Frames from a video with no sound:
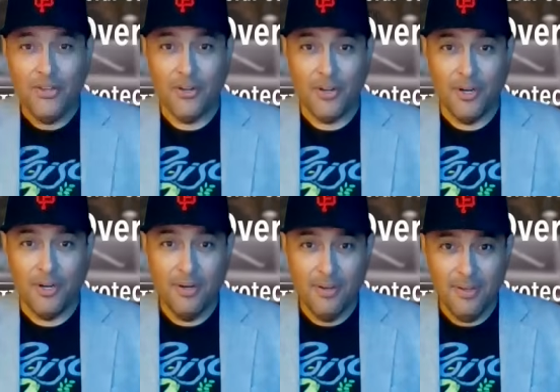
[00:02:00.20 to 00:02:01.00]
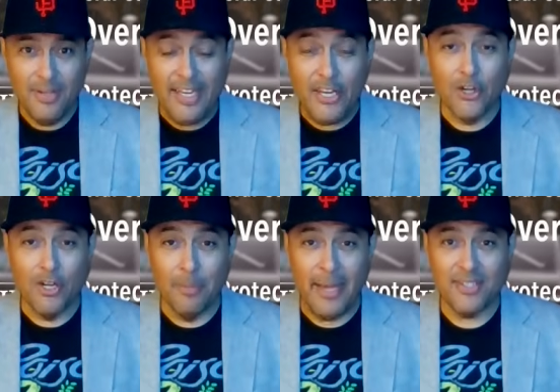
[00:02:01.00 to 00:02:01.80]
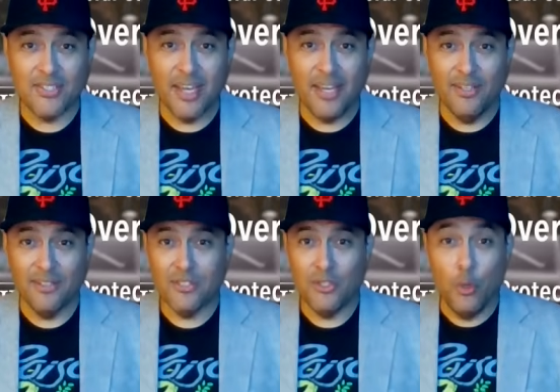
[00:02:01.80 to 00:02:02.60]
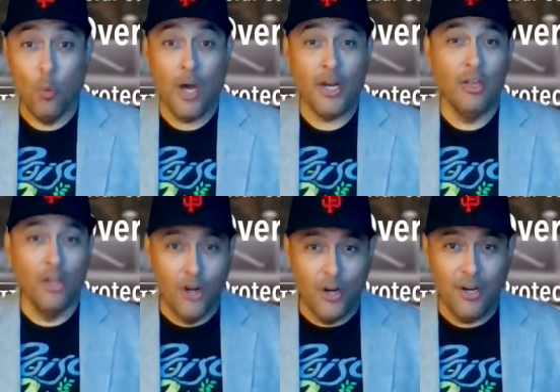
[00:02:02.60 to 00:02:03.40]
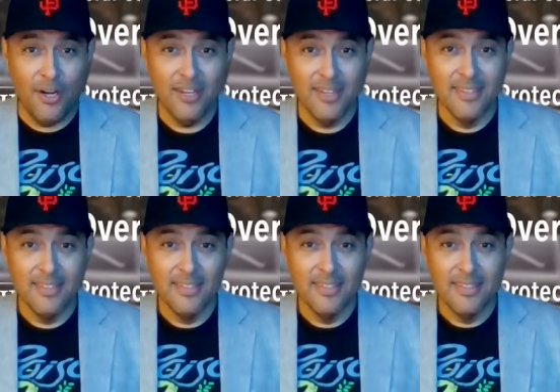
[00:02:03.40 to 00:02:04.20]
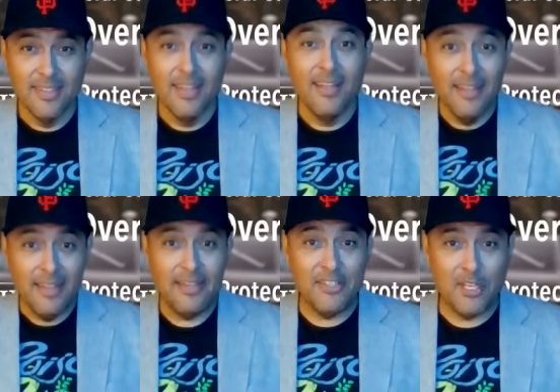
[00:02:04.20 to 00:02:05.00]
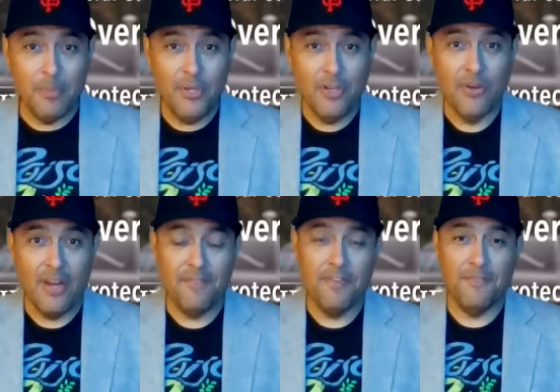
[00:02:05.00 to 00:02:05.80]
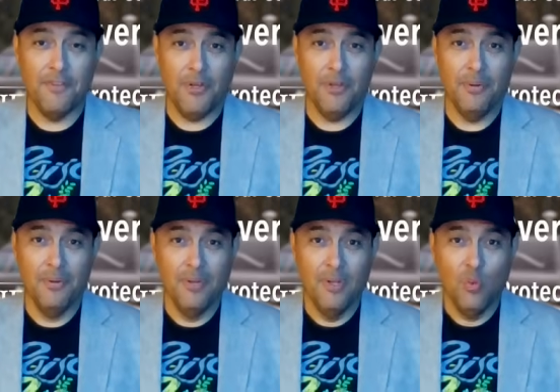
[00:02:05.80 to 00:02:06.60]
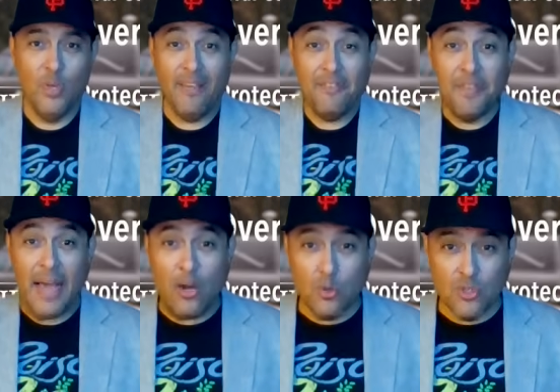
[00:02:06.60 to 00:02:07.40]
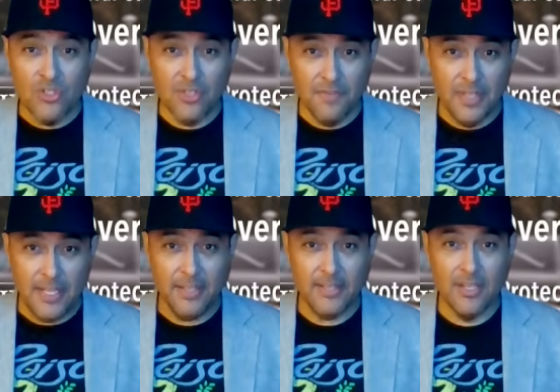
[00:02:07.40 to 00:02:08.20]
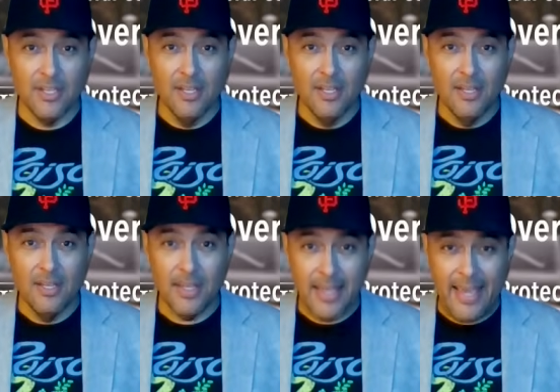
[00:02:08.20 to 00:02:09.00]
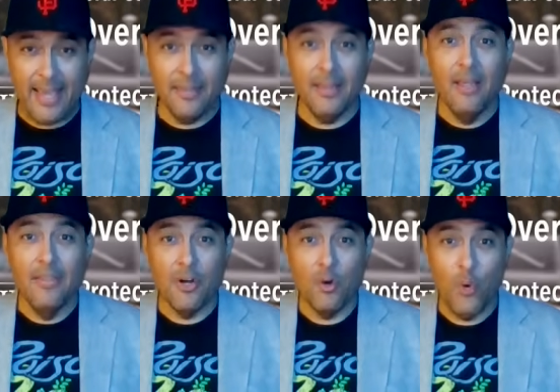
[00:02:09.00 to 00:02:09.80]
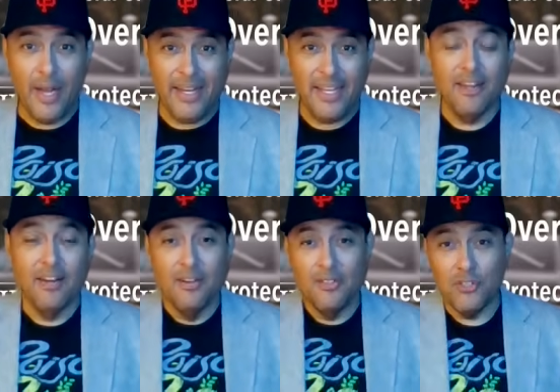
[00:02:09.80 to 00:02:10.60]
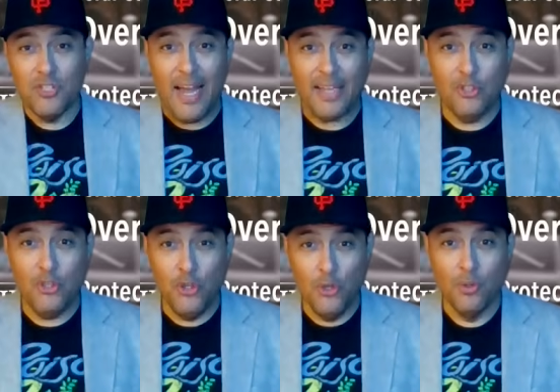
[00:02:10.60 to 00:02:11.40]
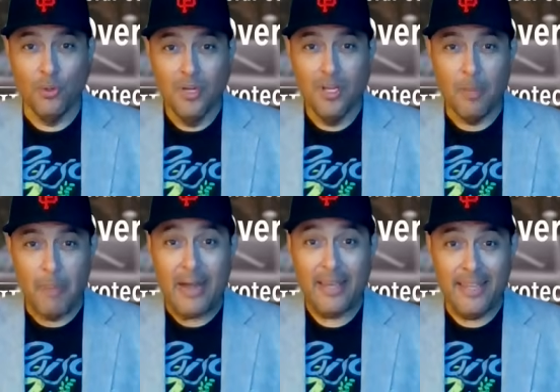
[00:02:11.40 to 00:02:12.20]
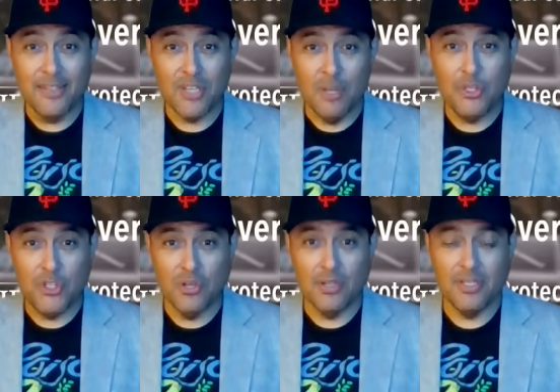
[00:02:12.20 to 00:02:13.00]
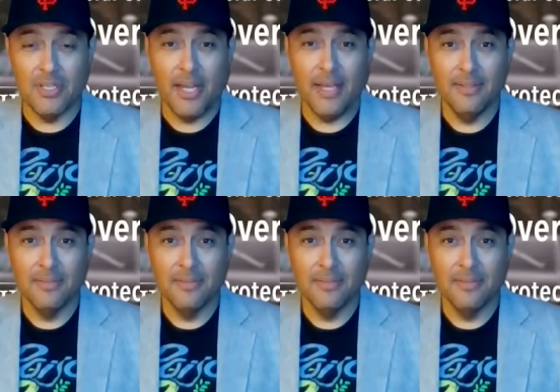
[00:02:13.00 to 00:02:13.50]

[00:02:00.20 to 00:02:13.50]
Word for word: you're eager to make sales, you want to learn, then this can be a great fit for you. We have thousands of leads, again, that are ready to talk to you about getting some insurance today.